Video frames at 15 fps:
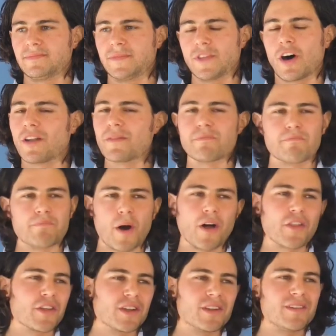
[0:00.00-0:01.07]
not
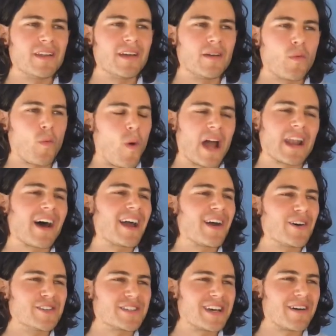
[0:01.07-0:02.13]
bothered one
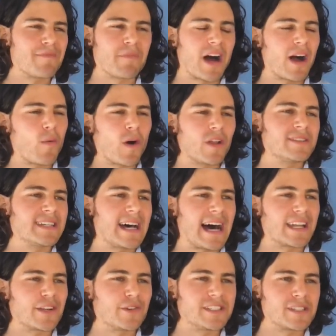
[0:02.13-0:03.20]
iota by what
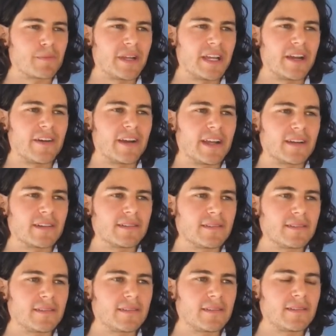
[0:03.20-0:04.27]
data is appearing.
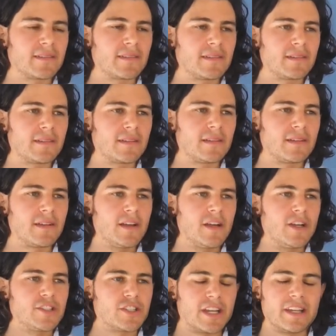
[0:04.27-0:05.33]

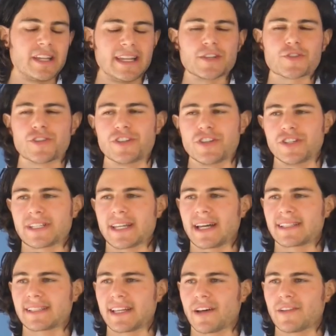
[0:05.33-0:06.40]
So, to introduce
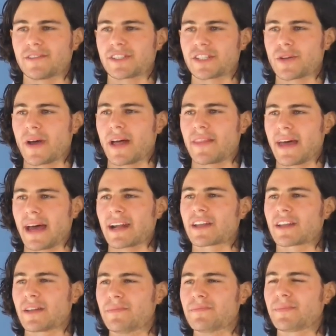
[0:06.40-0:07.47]
ourselves to it, that
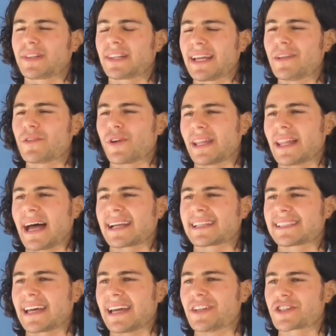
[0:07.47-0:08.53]
complete
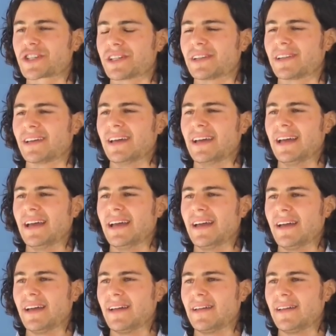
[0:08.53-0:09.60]
relaxation
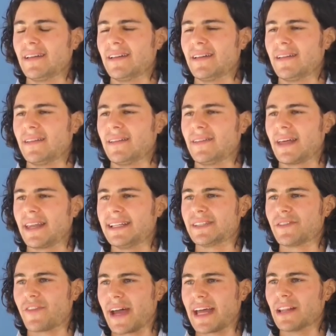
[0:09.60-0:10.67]
that is
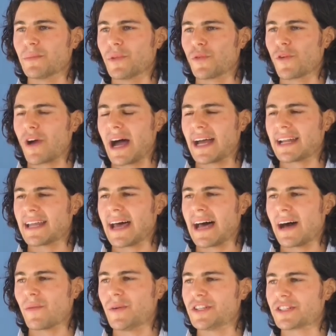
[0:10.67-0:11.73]
available right
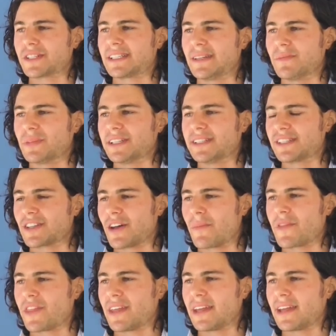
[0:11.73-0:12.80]
now, we just simply
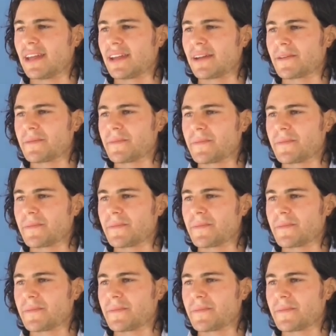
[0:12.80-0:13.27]
stop thinking